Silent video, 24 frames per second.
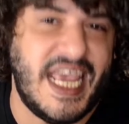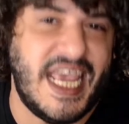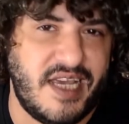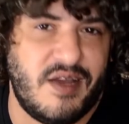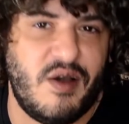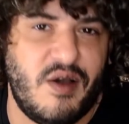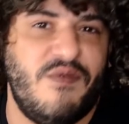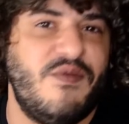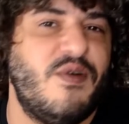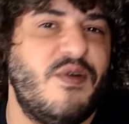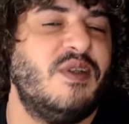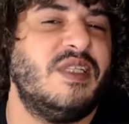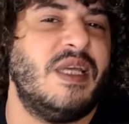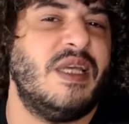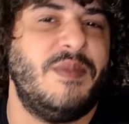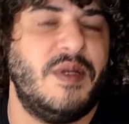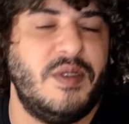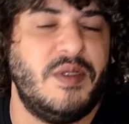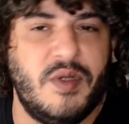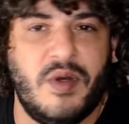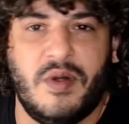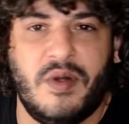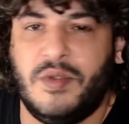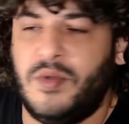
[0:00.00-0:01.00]
Of course, I'm
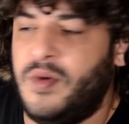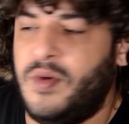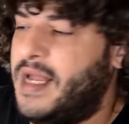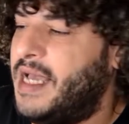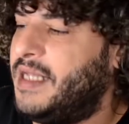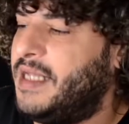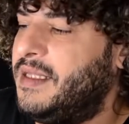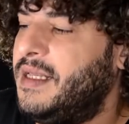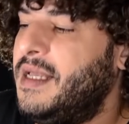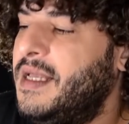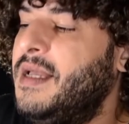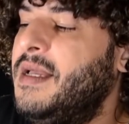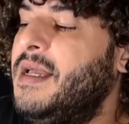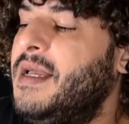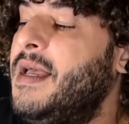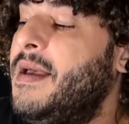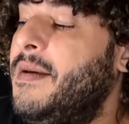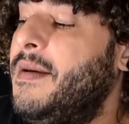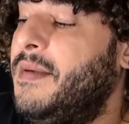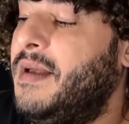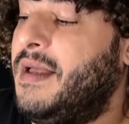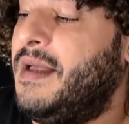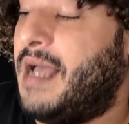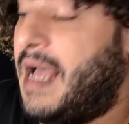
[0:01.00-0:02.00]
not going to do that.
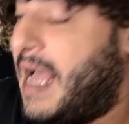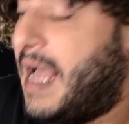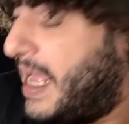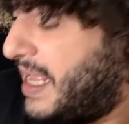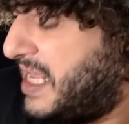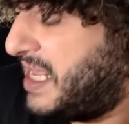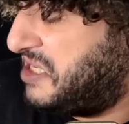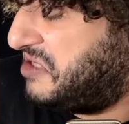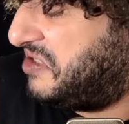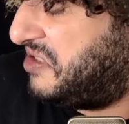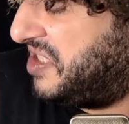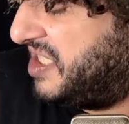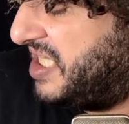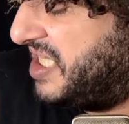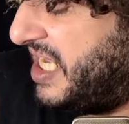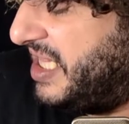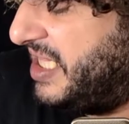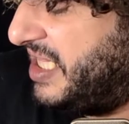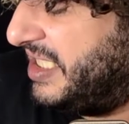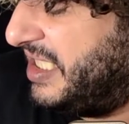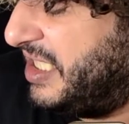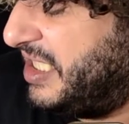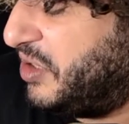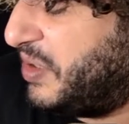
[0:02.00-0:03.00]

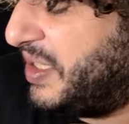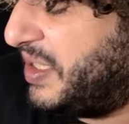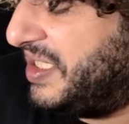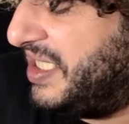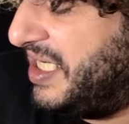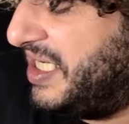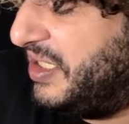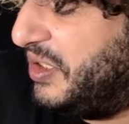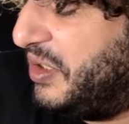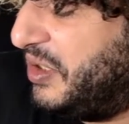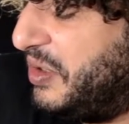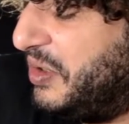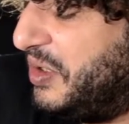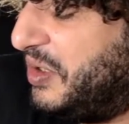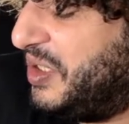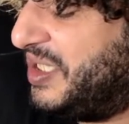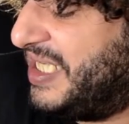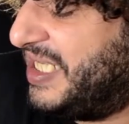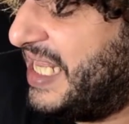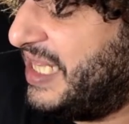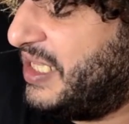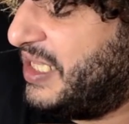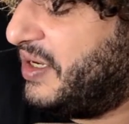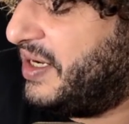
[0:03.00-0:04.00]
Still, it's interesting to
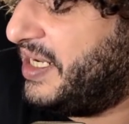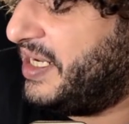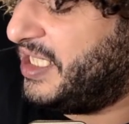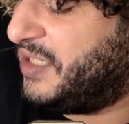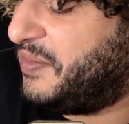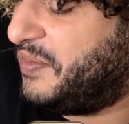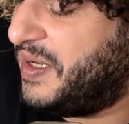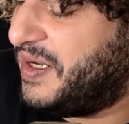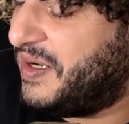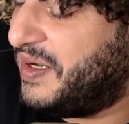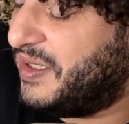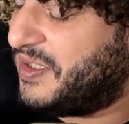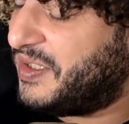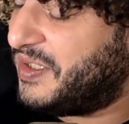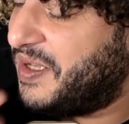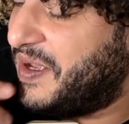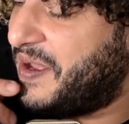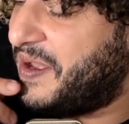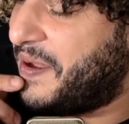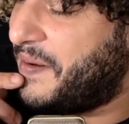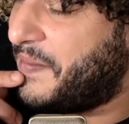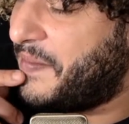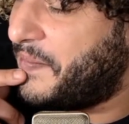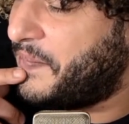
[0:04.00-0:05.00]
tell you this because,
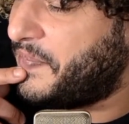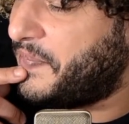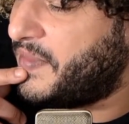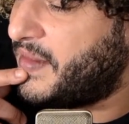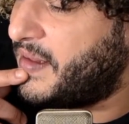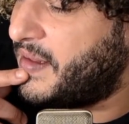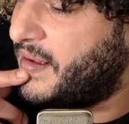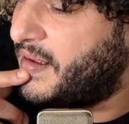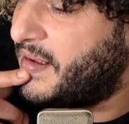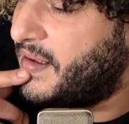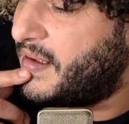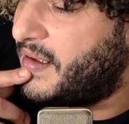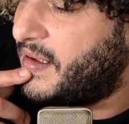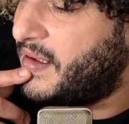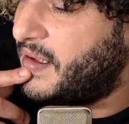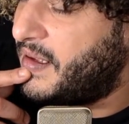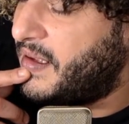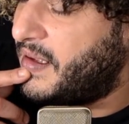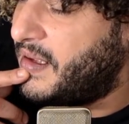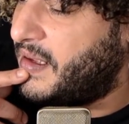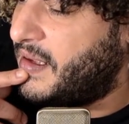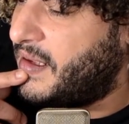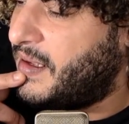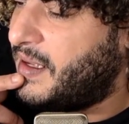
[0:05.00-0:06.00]
of
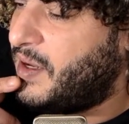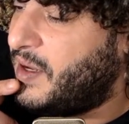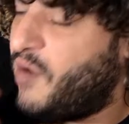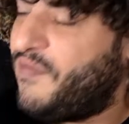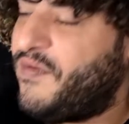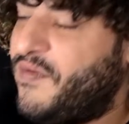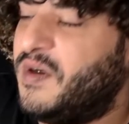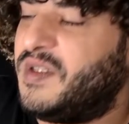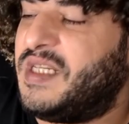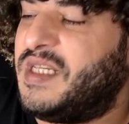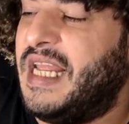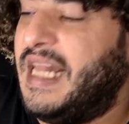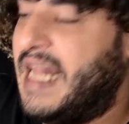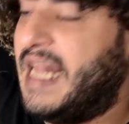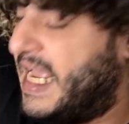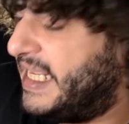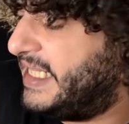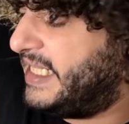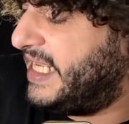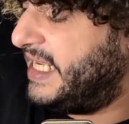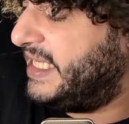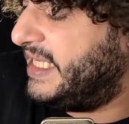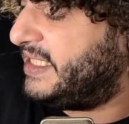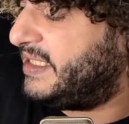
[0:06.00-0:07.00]
course, I
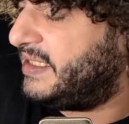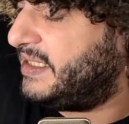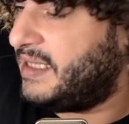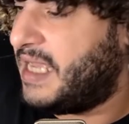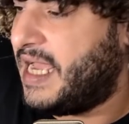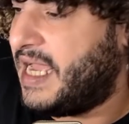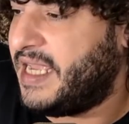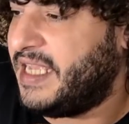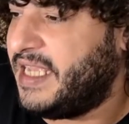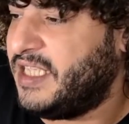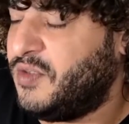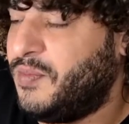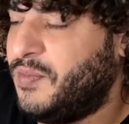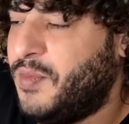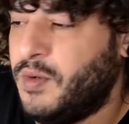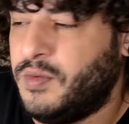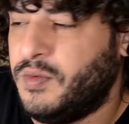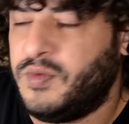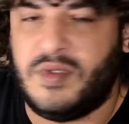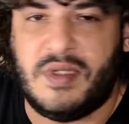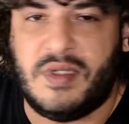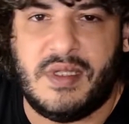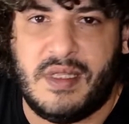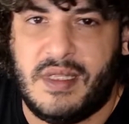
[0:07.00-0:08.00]
like this against
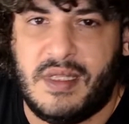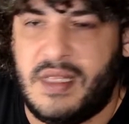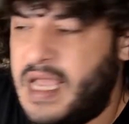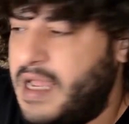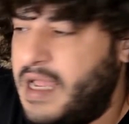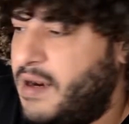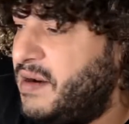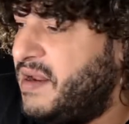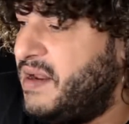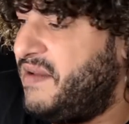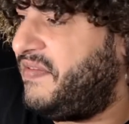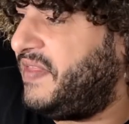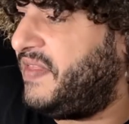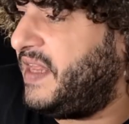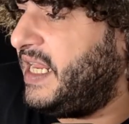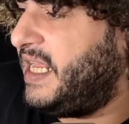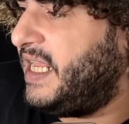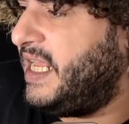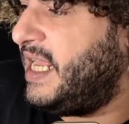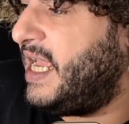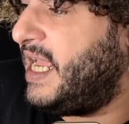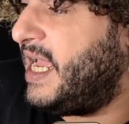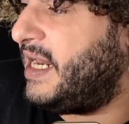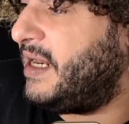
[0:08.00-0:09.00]
both knight on
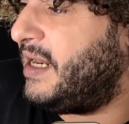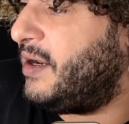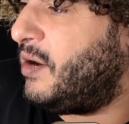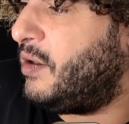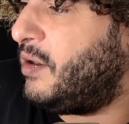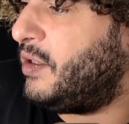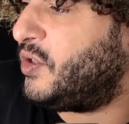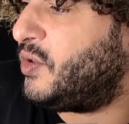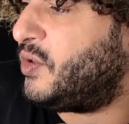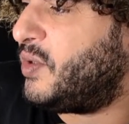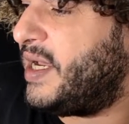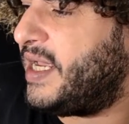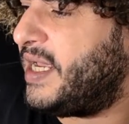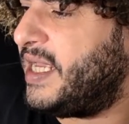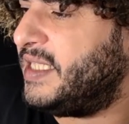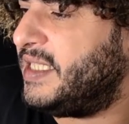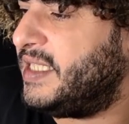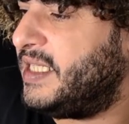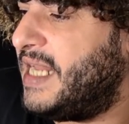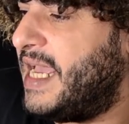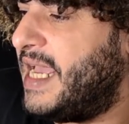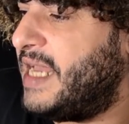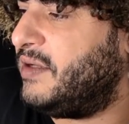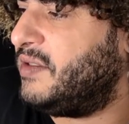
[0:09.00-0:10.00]
f3 and also
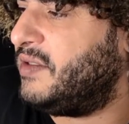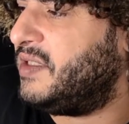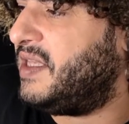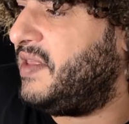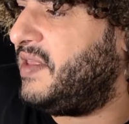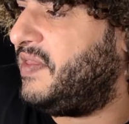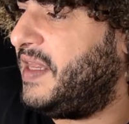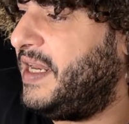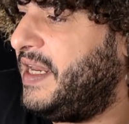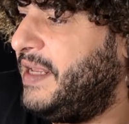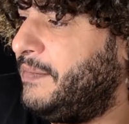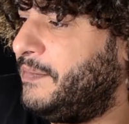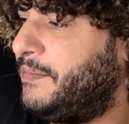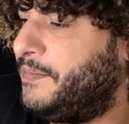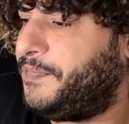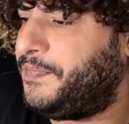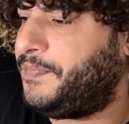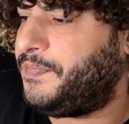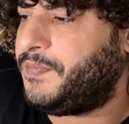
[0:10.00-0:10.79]
against knight on c3.